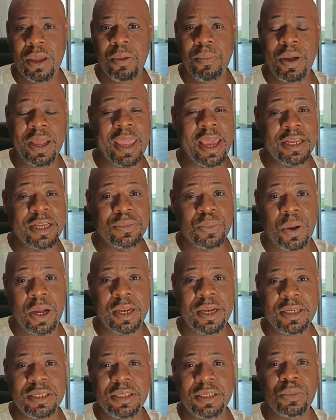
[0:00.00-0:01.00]
But guess
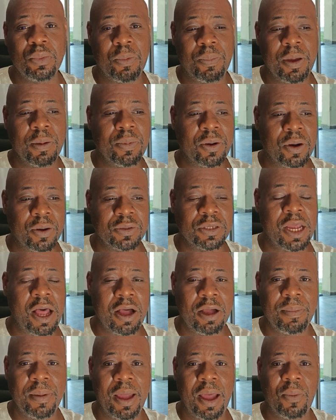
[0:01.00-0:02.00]
what? This is what people don't
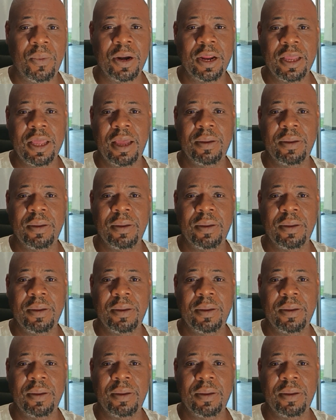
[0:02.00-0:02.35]
talk about when it